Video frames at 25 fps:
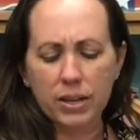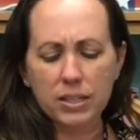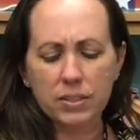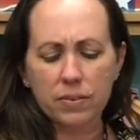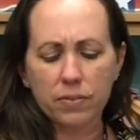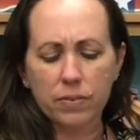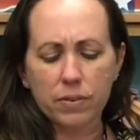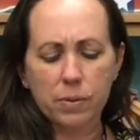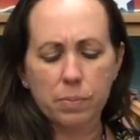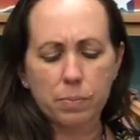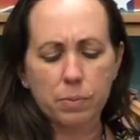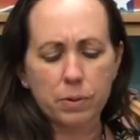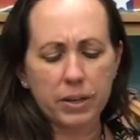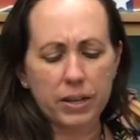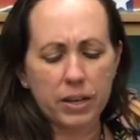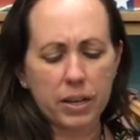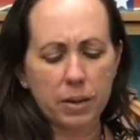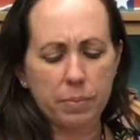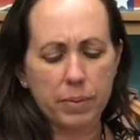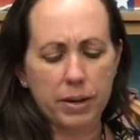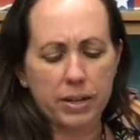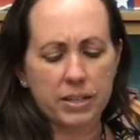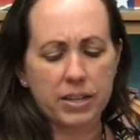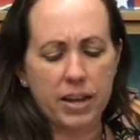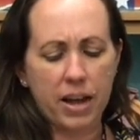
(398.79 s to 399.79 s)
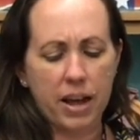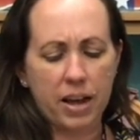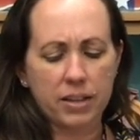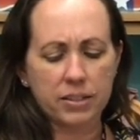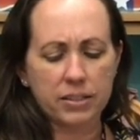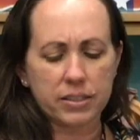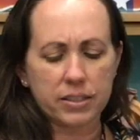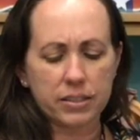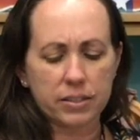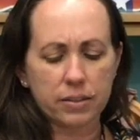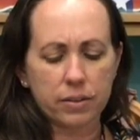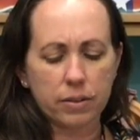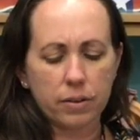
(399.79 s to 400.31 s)
of completing my
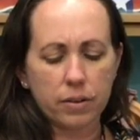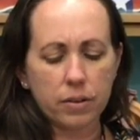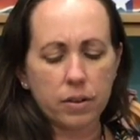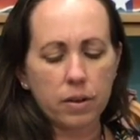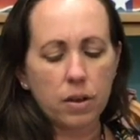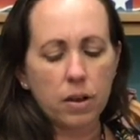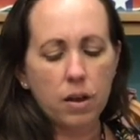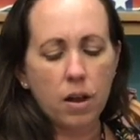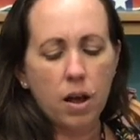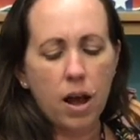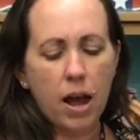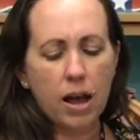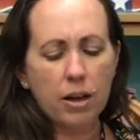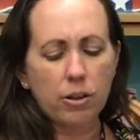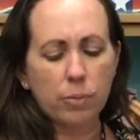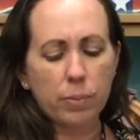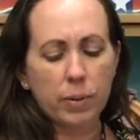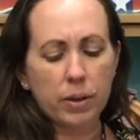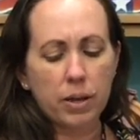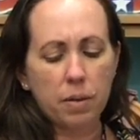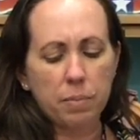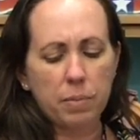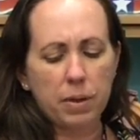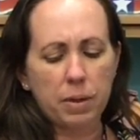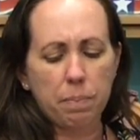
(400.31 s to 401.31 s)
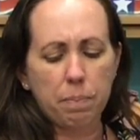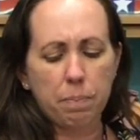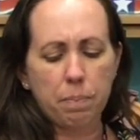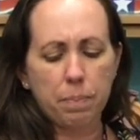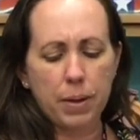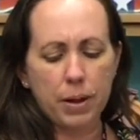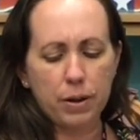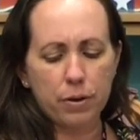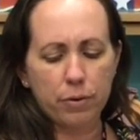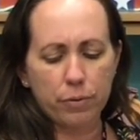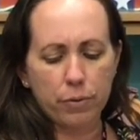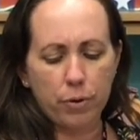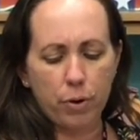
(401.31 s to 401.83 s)
task. I will become a
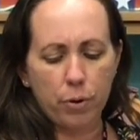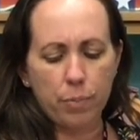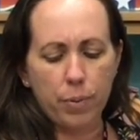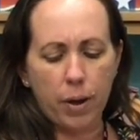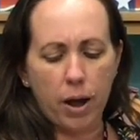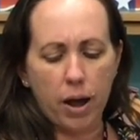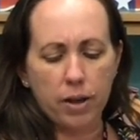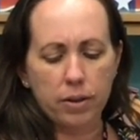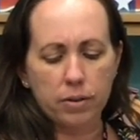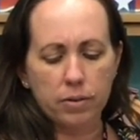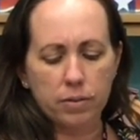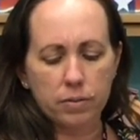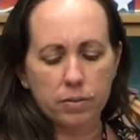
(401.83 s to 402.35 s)
better robot.